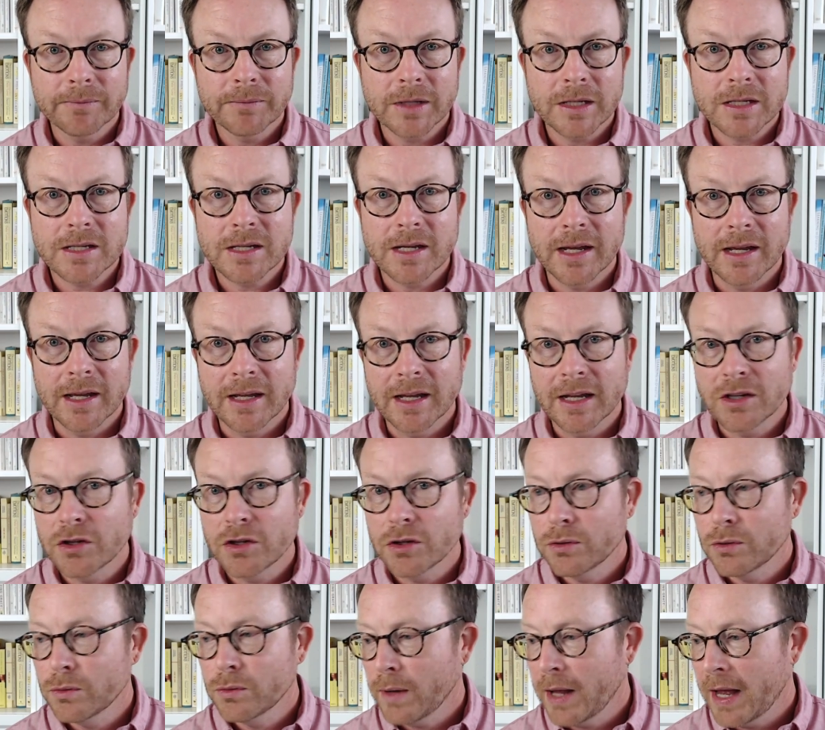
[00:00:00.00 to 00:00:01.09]
let's say, and
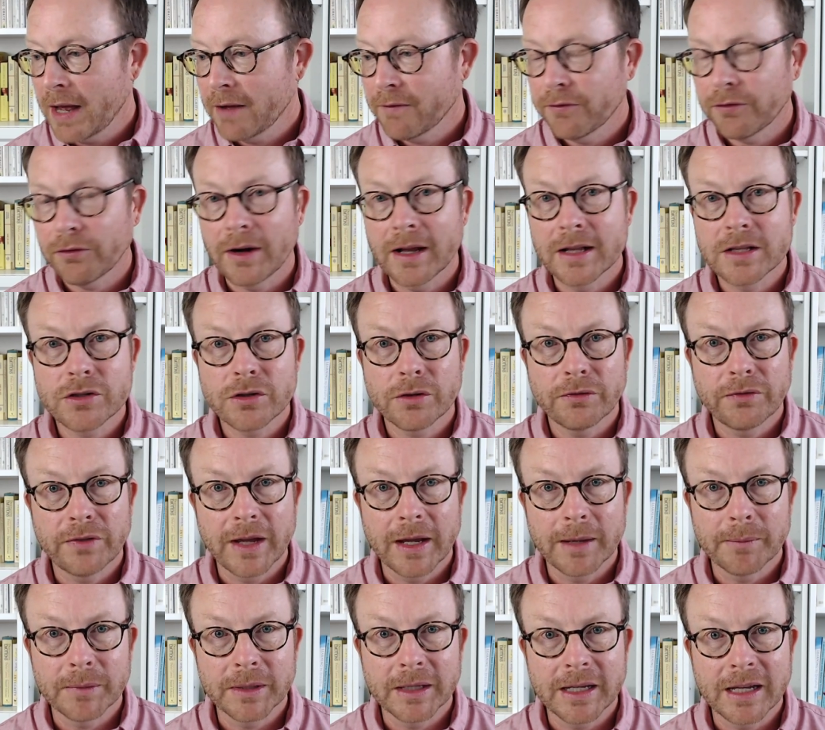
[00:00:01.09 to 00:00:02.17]
you have friends or
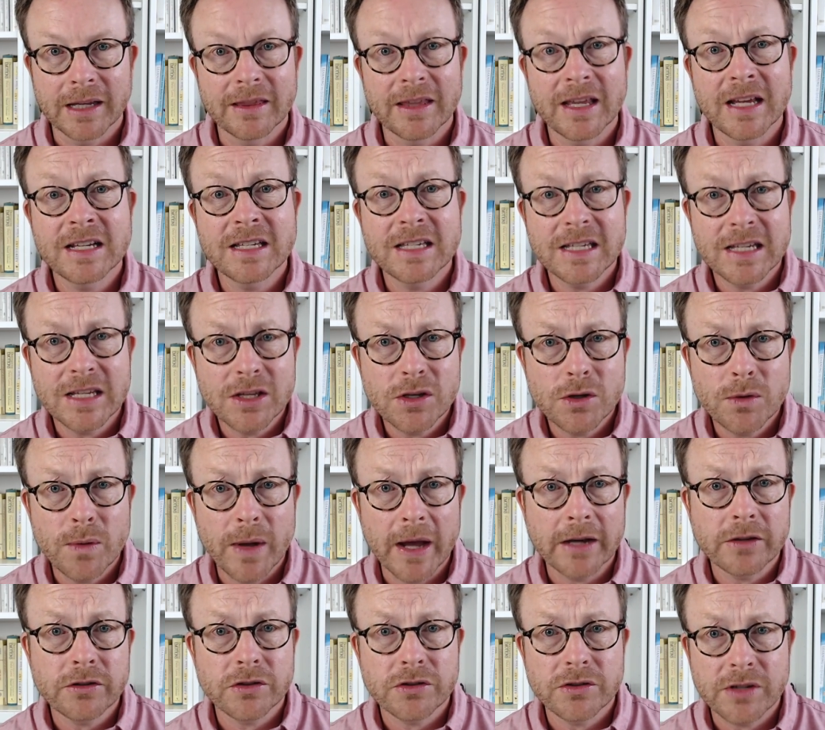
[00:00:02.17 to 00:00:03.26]
family, and they see you
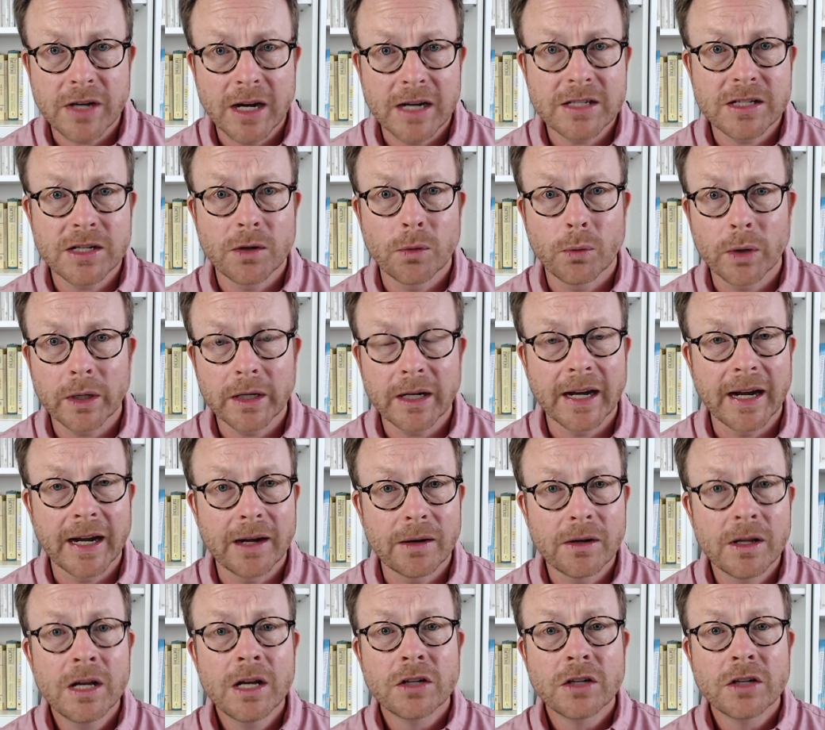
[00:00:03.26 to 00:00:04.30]
exercising and working out,